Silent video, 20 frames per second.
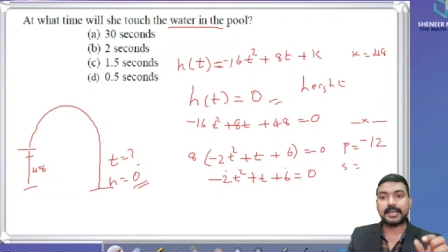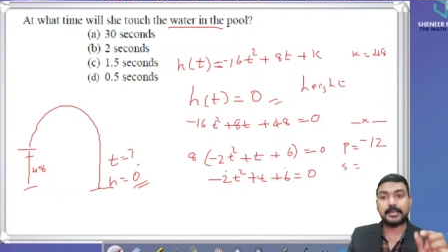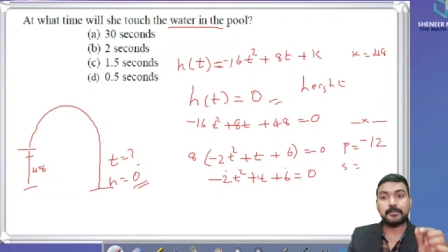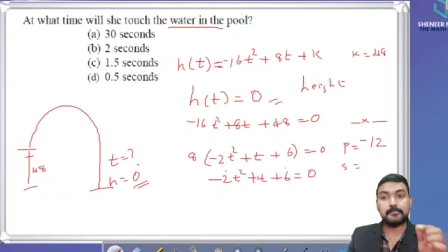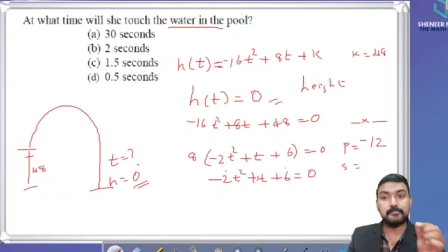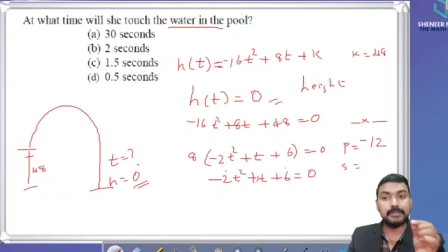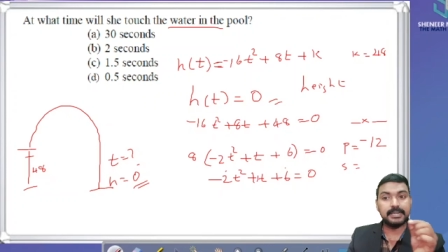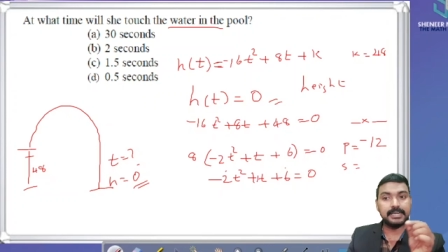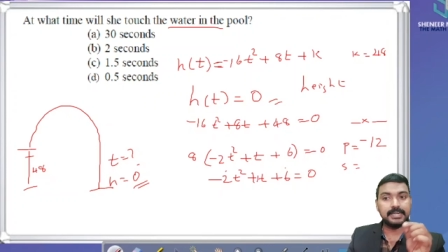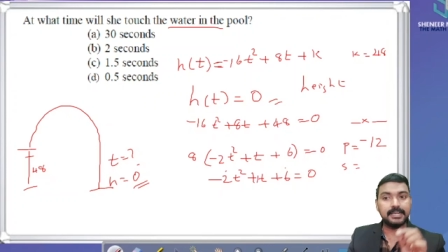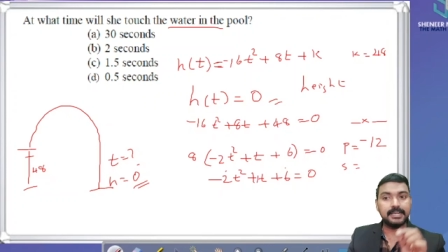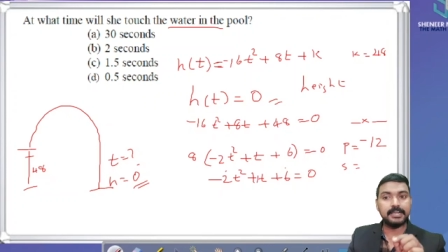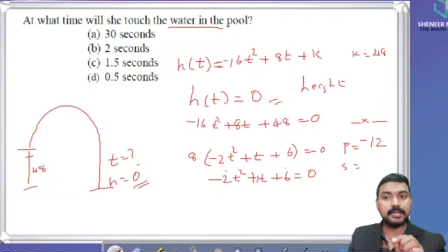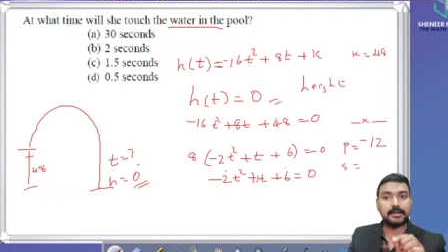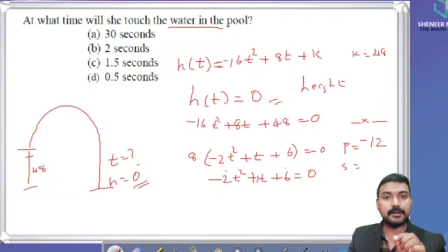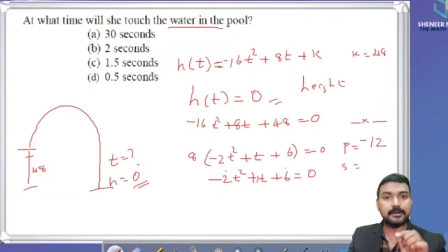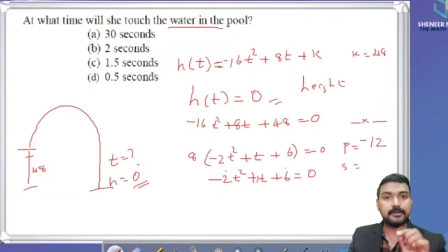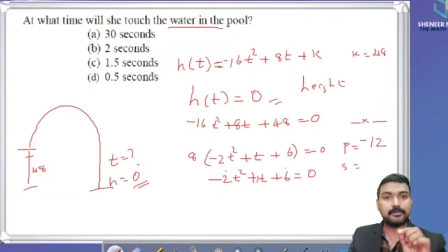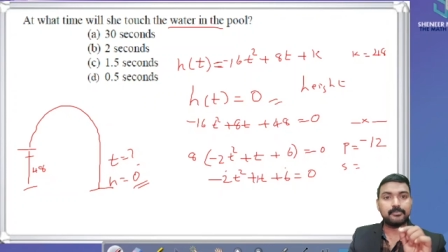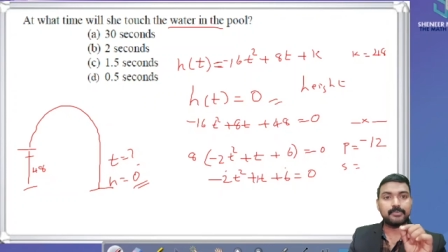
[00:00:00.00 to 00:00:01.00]
and
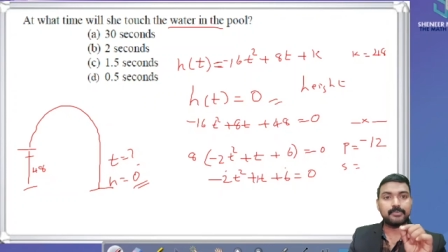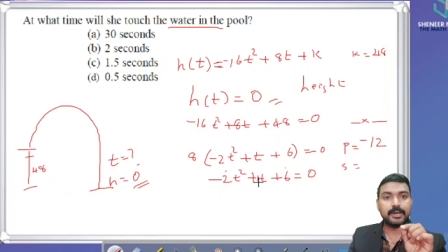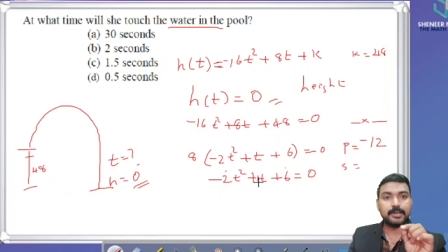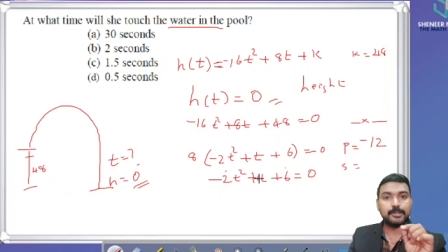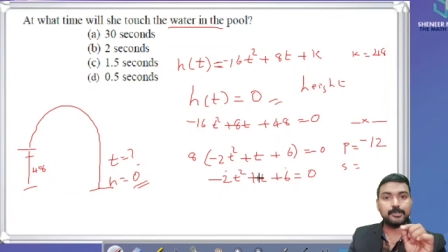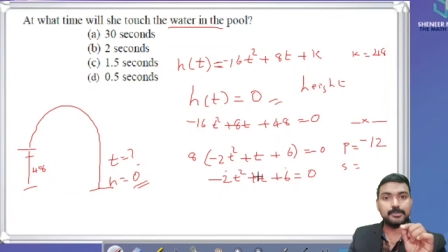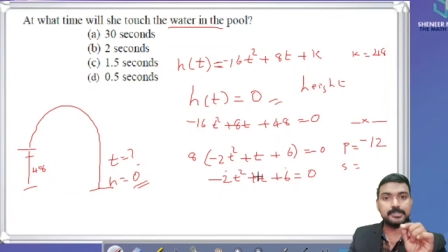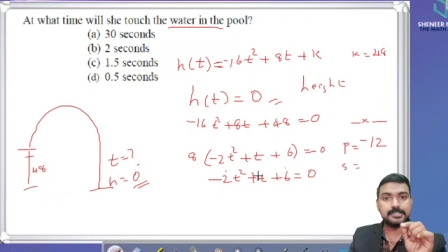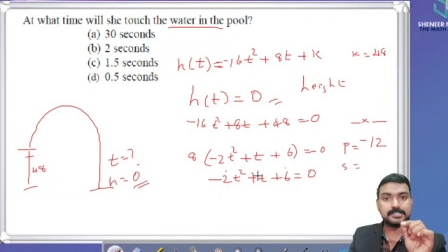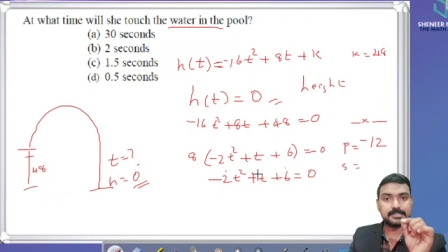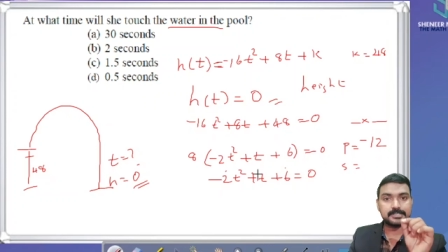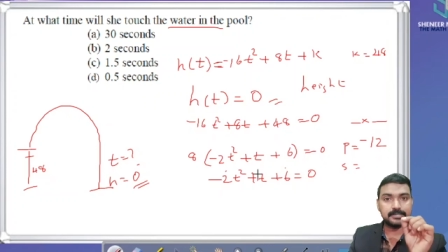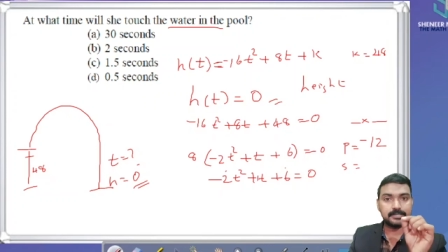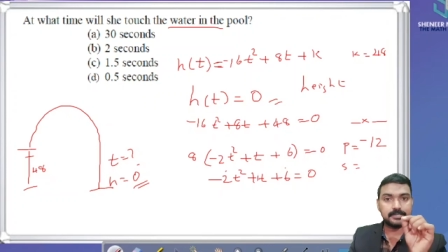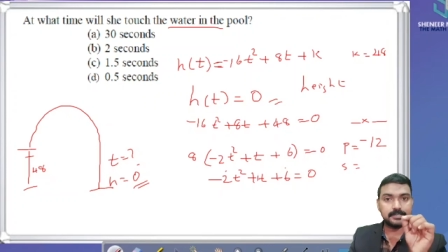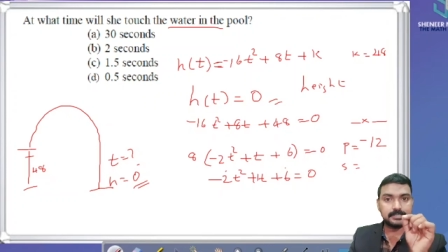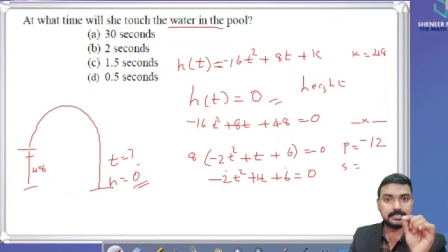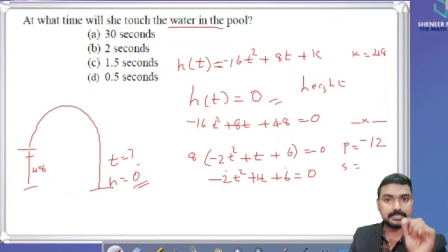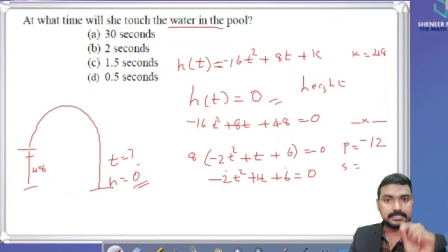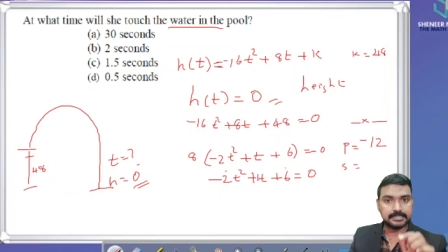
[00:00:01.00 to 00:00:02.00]
middle value is
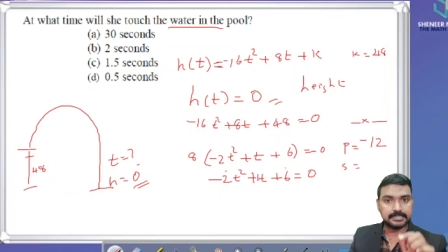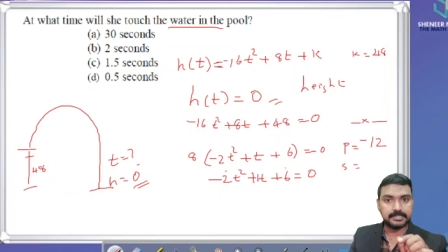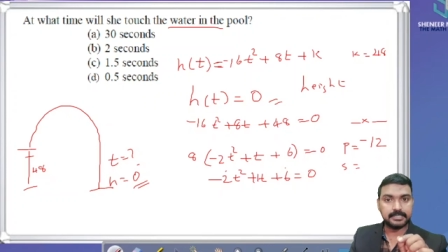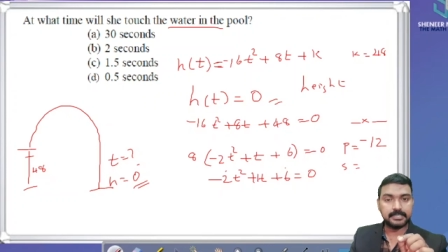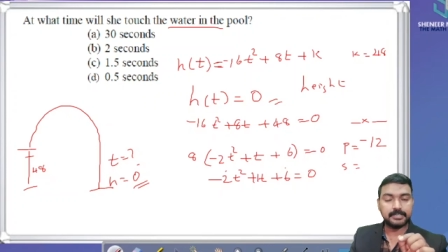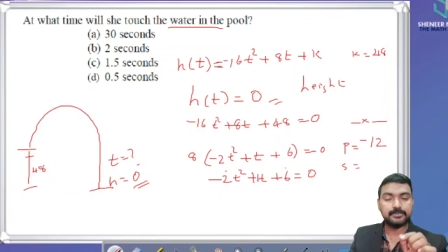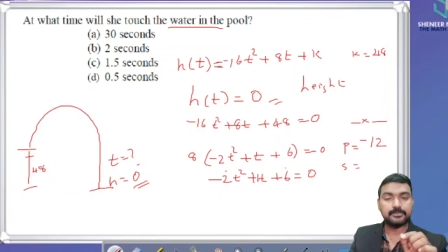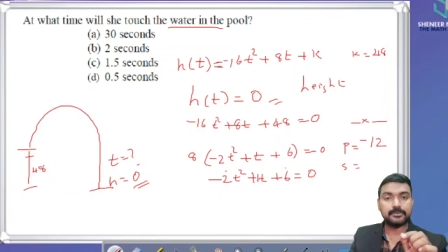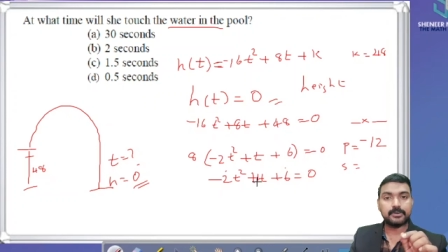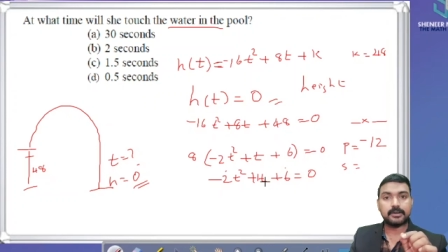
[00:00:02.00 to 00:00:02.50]
t,